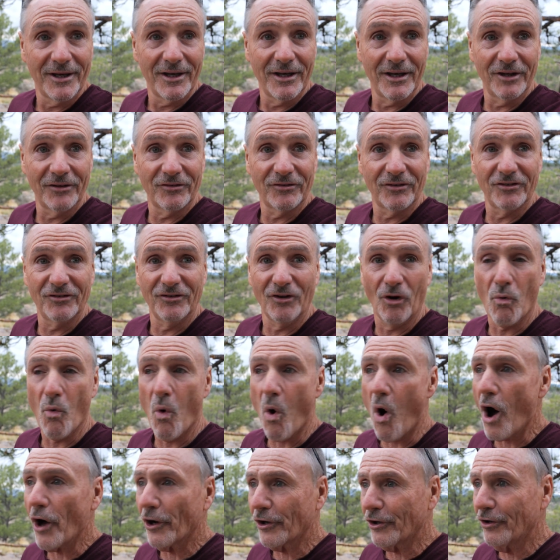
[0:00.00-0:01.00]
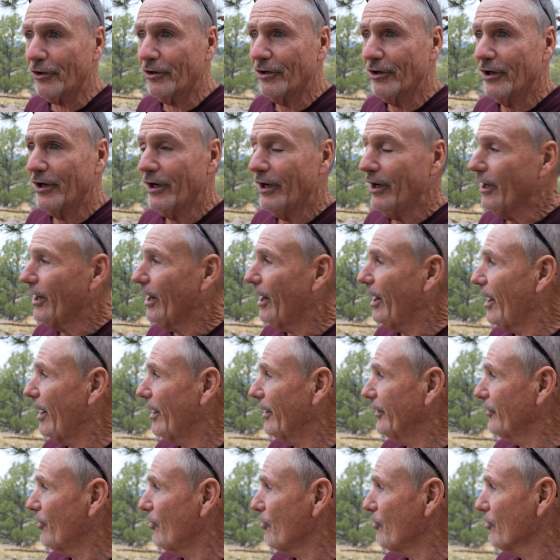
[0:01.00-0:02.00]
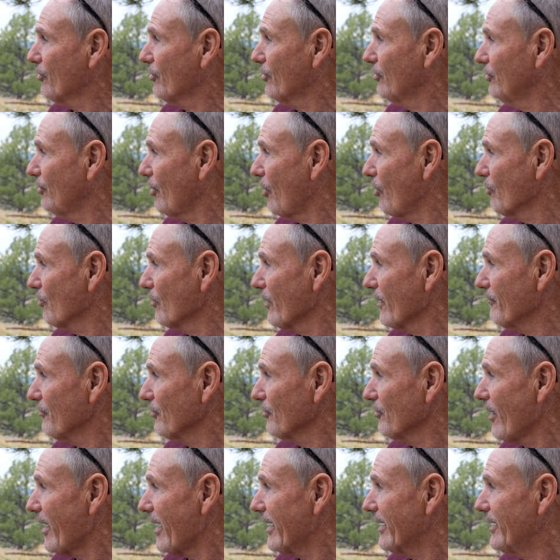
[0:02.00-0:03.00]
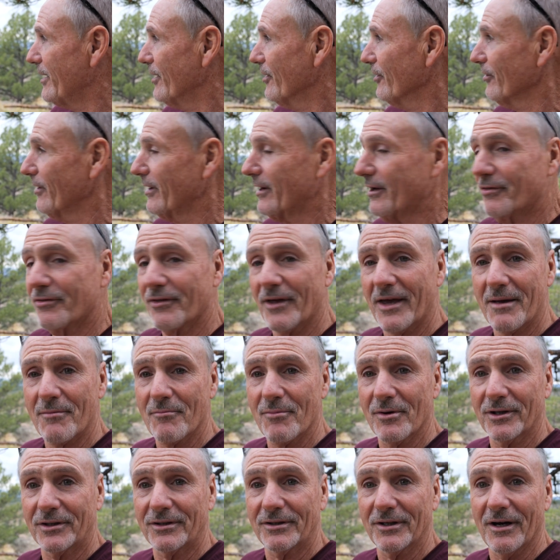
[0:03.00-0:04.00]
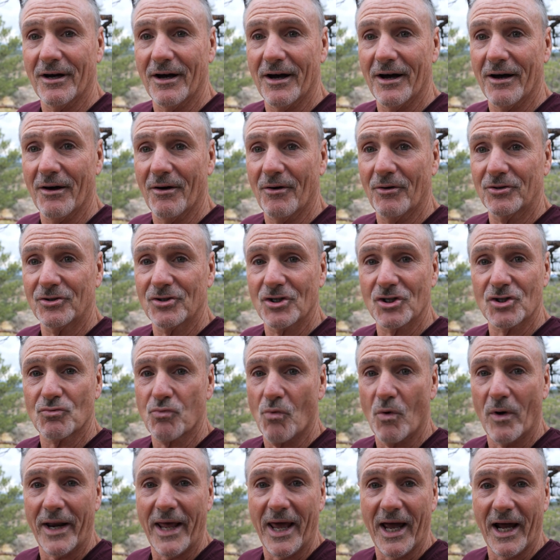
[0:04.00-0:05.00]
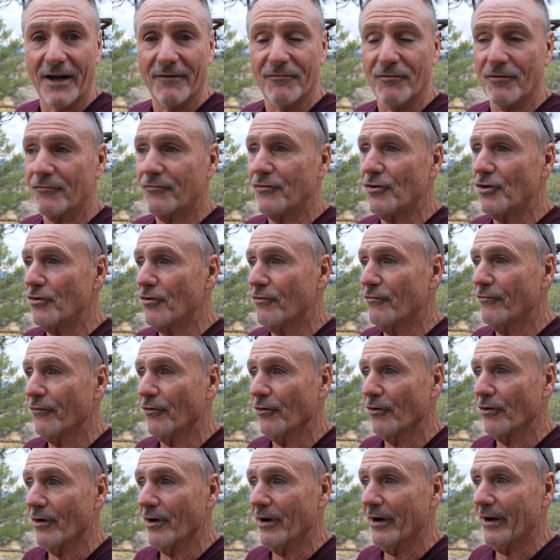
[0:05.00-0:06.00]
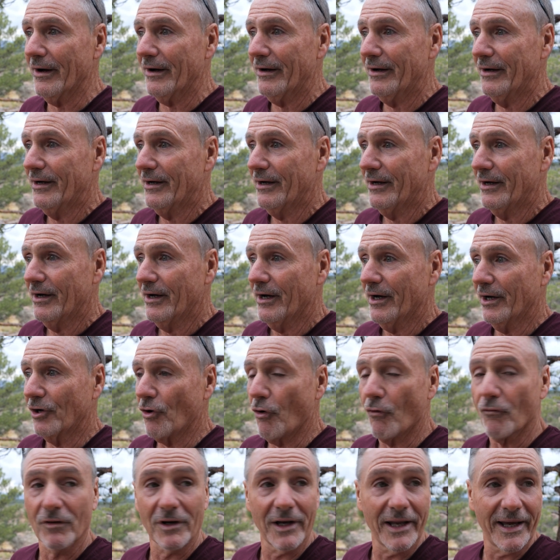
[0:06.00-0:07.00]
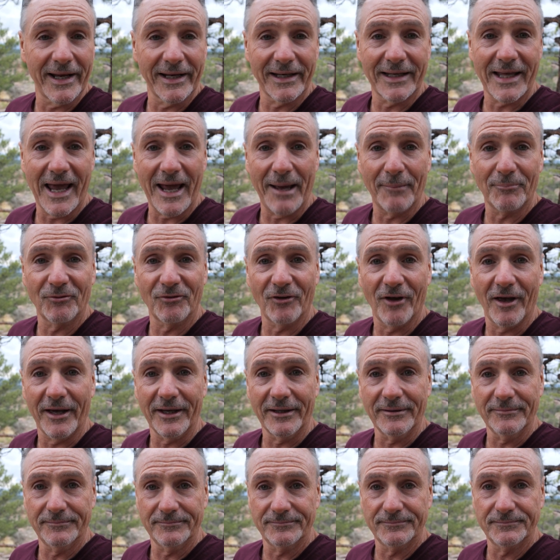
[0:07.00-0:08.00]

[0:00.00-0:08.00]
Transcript: this is no water, no river right here or anything, but just one heck of a view for an overland campsite.